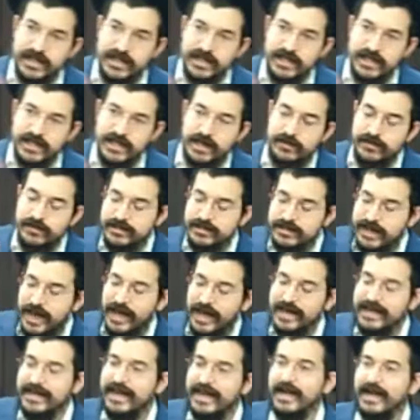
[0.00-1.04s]
in general is
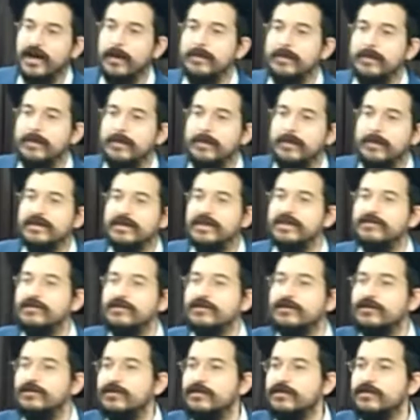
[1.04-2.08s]
God cannot come to this
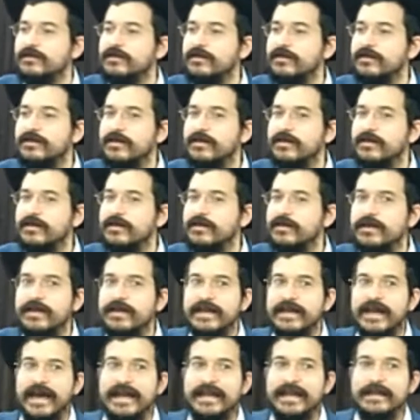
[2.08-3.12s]
physical world.
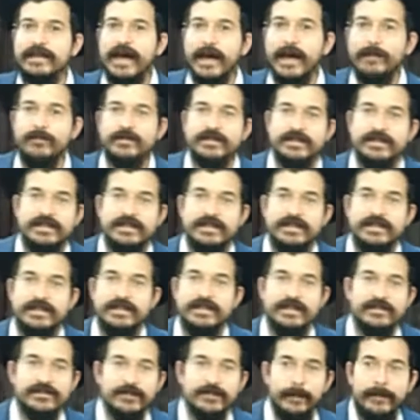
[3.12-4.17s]
Anytime you see
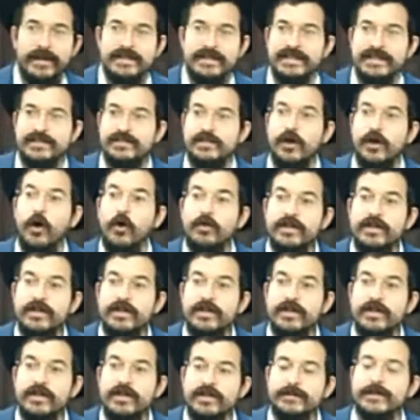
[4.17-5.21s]
there's a place that's
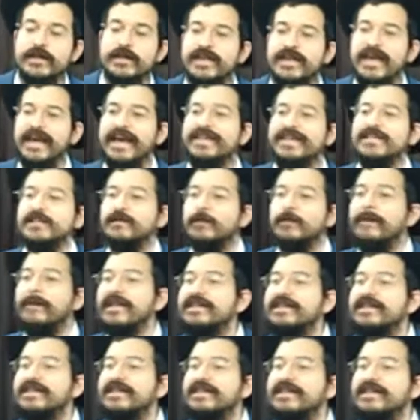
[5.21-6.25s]
holy, it's because it's a
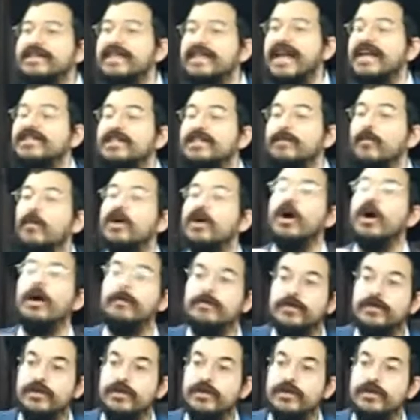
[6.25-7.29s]
place that Hashem will
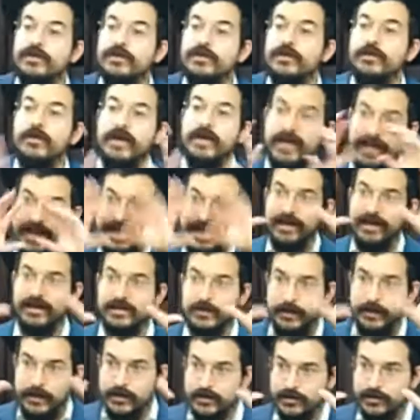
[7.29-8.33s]
come to you in
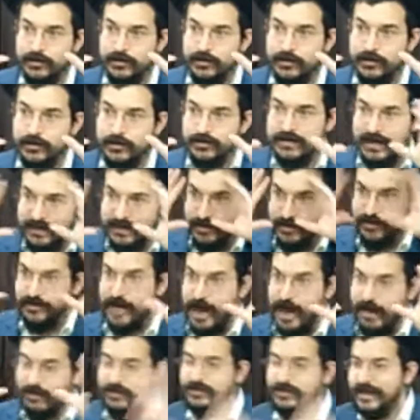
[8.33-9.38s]
a spiritual sense in your
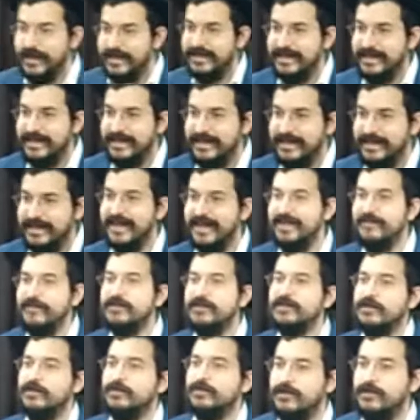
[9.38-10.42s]
knowledge, not in the
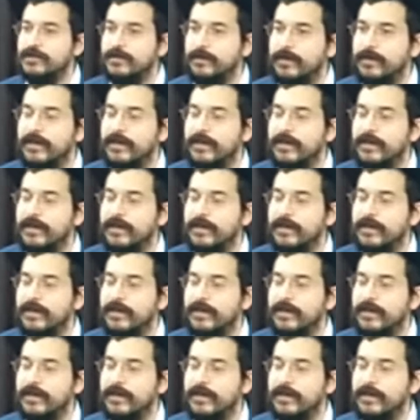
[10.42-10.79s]
physical world.